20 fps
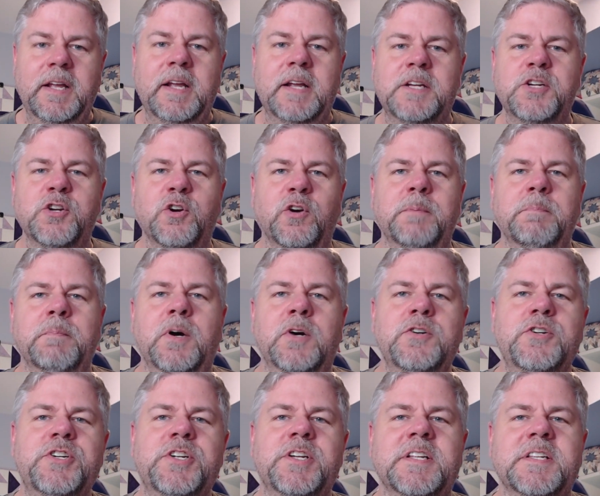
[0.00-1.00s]
in your
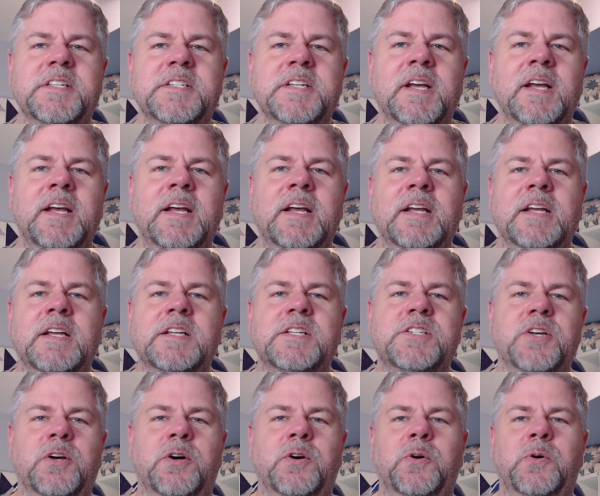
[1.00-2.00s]
emotions.
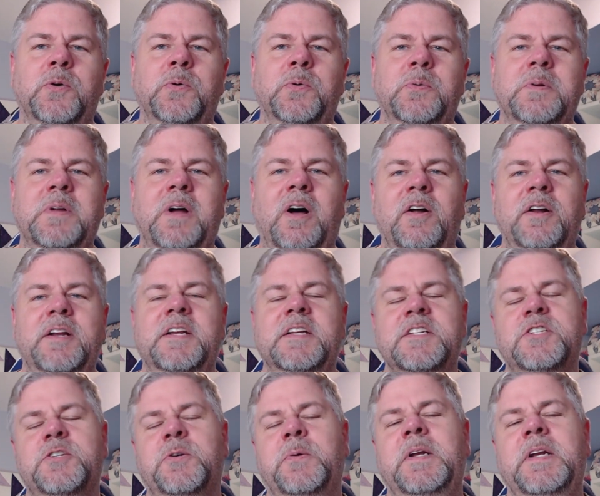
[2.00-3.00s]
So
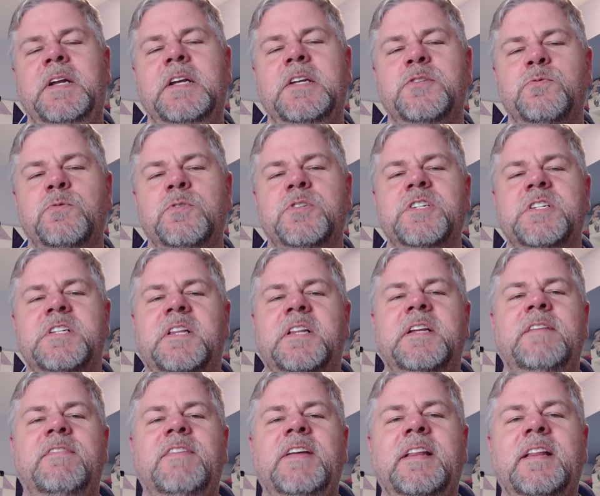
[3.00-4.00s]
audience screenings were
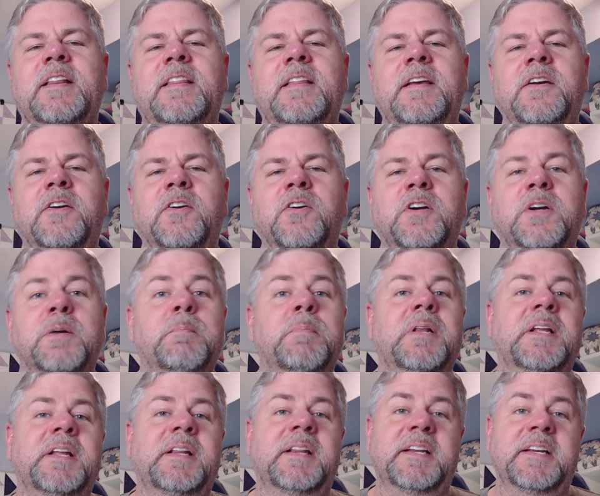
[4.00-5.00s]
just leaving the theater
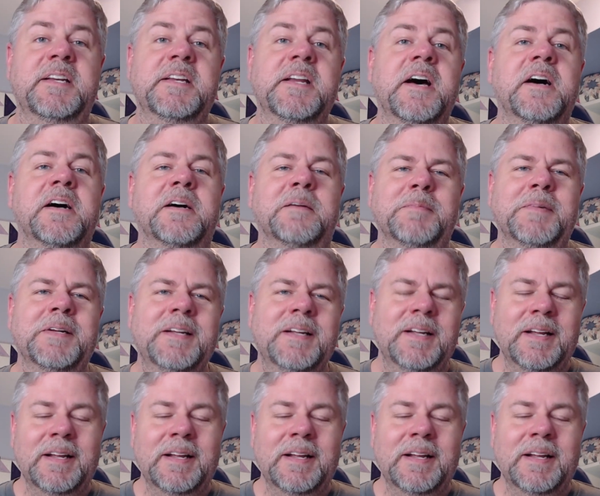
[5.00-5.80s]
completely numb.